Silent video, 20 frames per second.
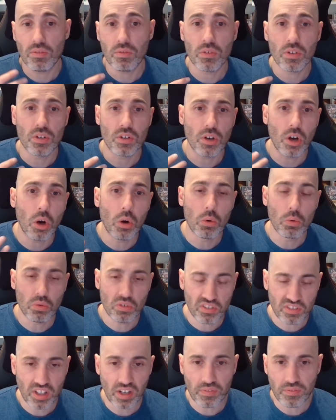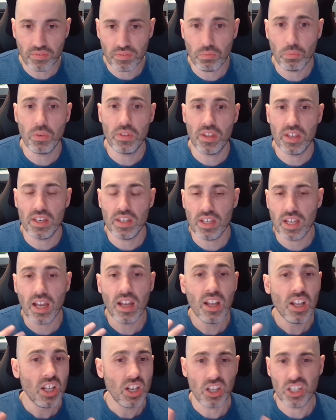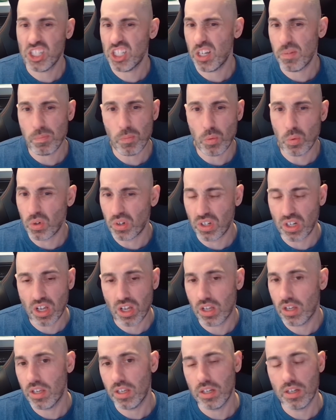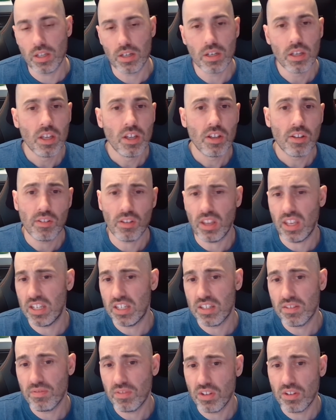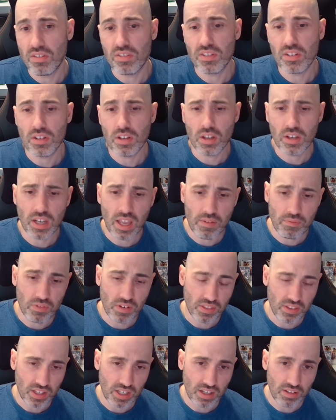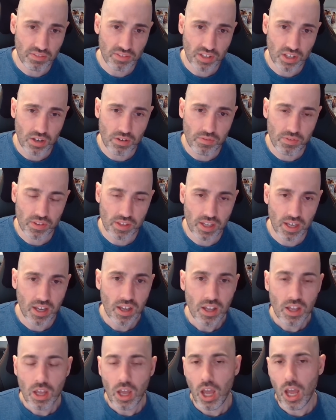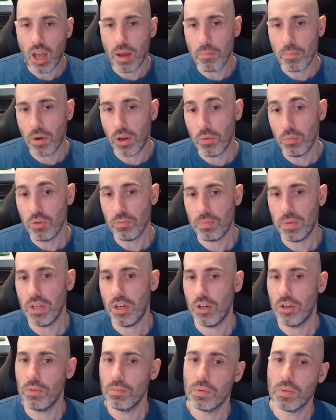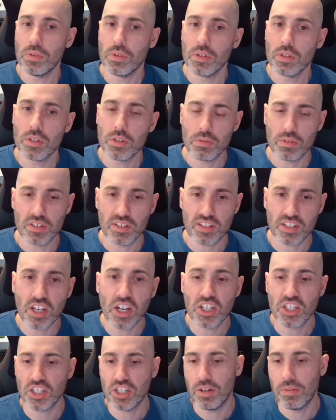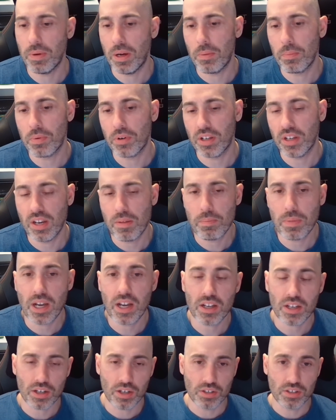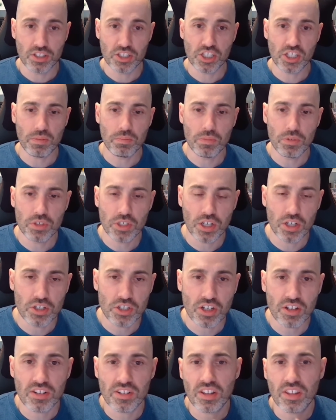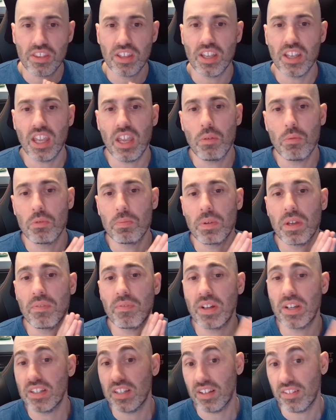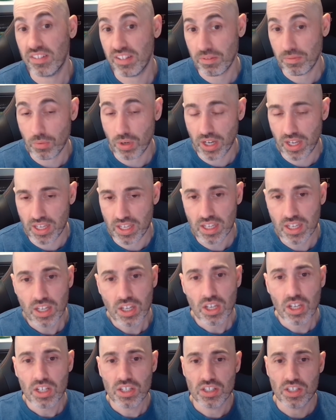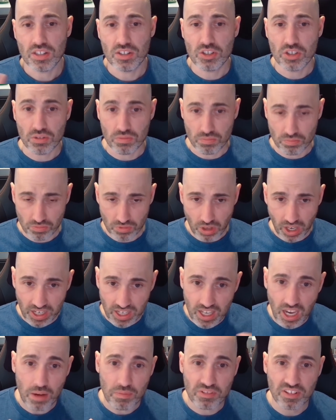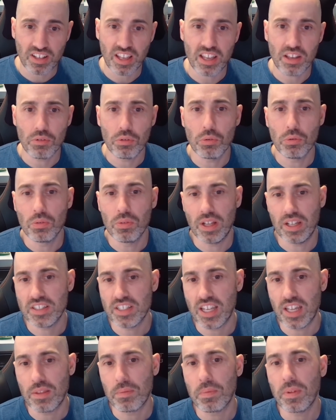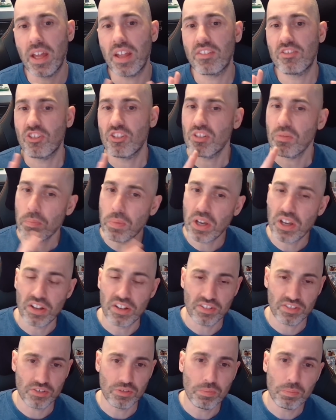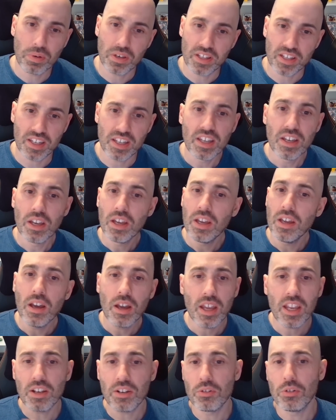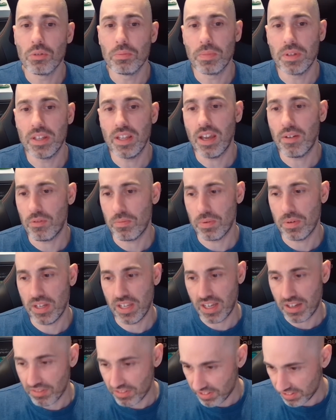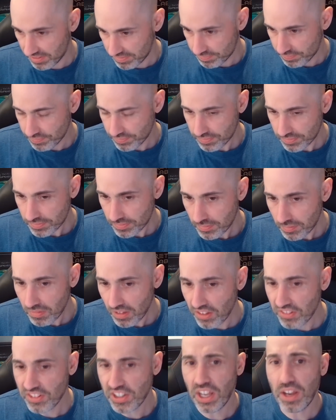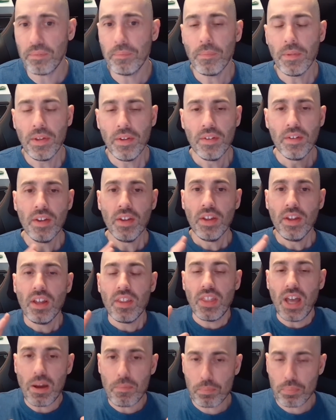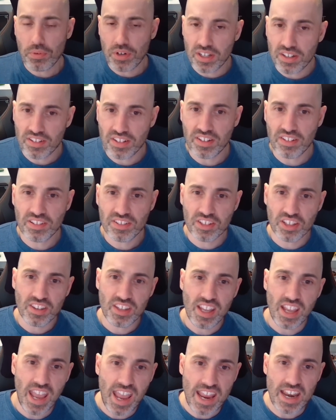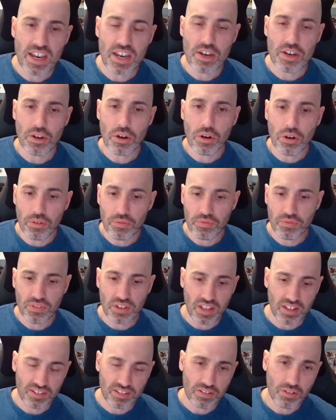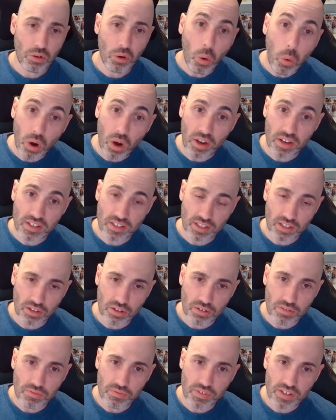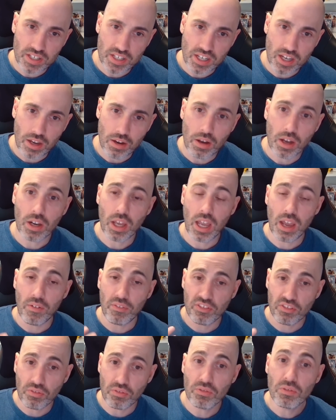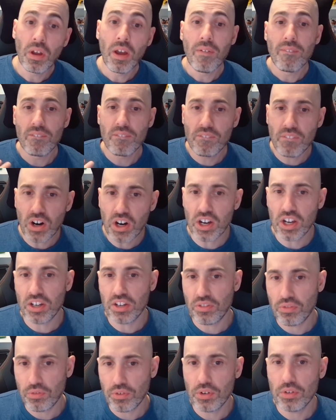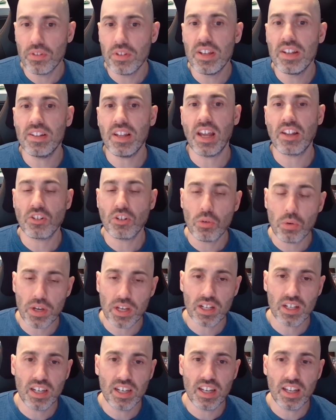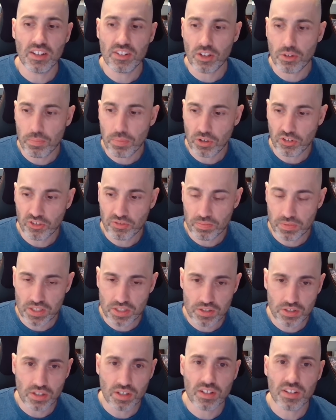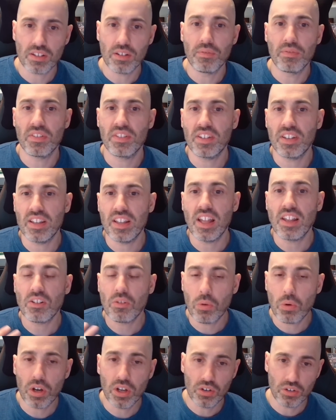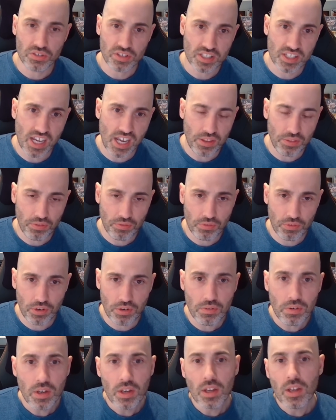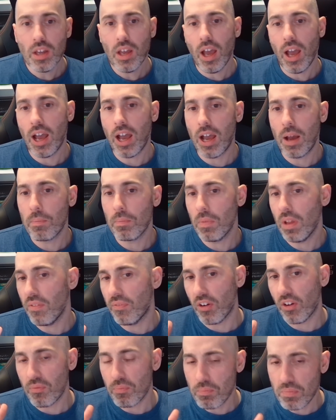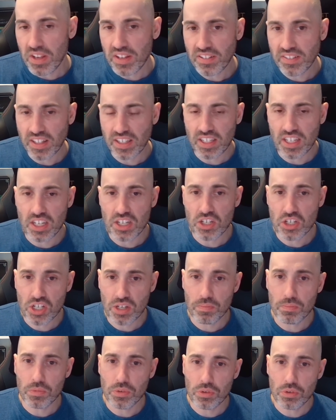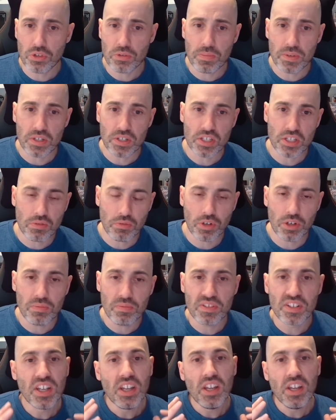good old stuff within that, like Shenmue Online and interviews and everything else over there. But I would be open to a discussion about bringing it back under Shenmue Dojo, because I think it would be a fantastic way to encapsulate all that together. But that is just a personal plea. Ignore me, everybody else. So that brings us to the end of this quite long video, and I have sort of fired through these as quickly as I possibly could, because obviously there's quite a lot to get through. If I've missed any Shenmue community groups,